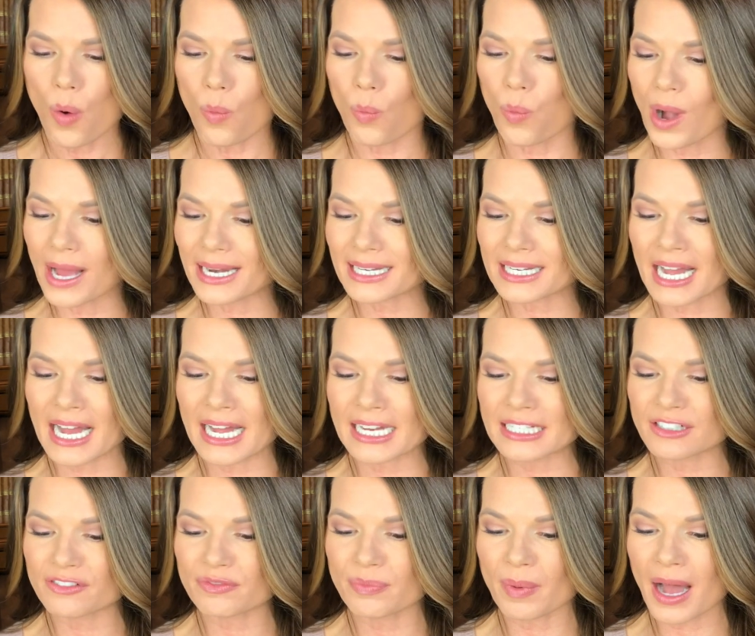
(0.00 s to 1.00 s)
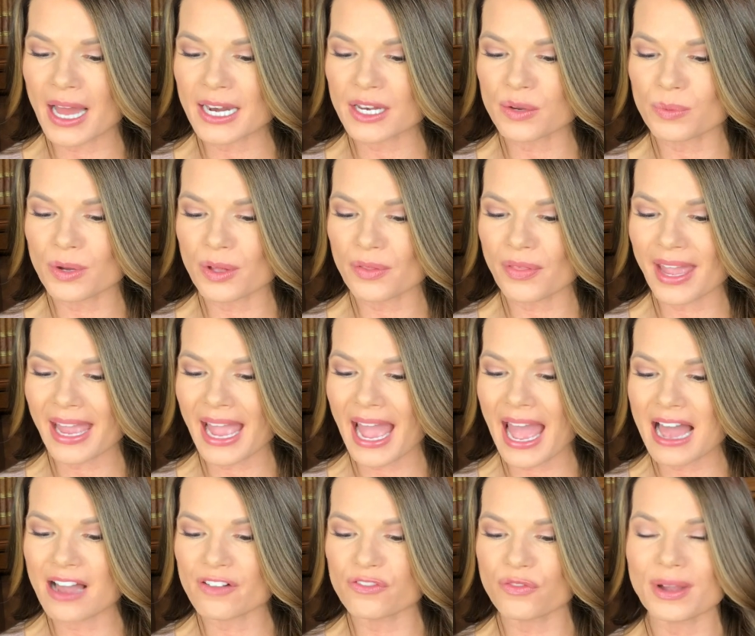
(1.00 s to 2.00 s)
What kind of body will they
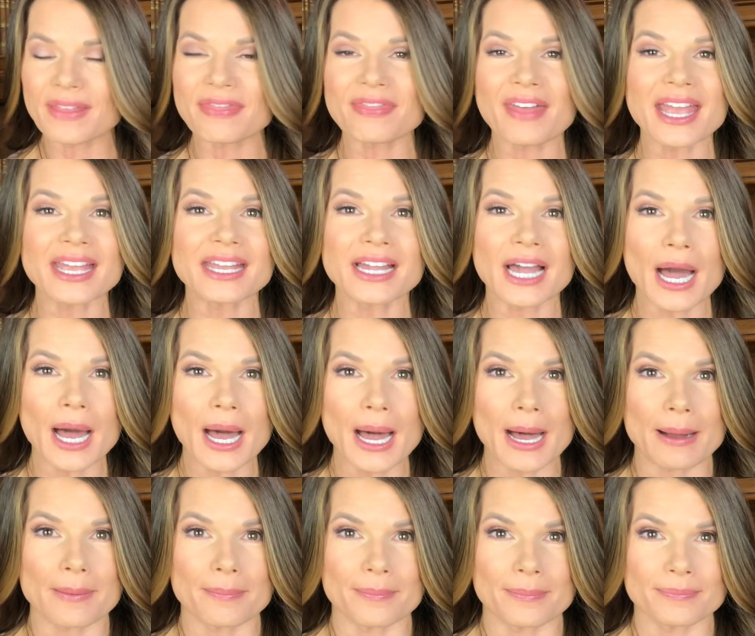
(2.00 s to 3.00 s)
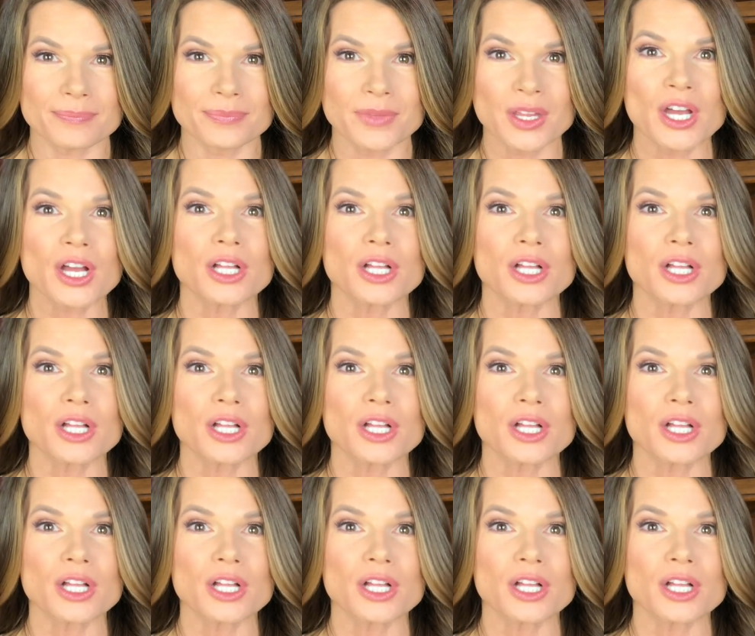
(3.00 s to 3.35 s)
have when they come?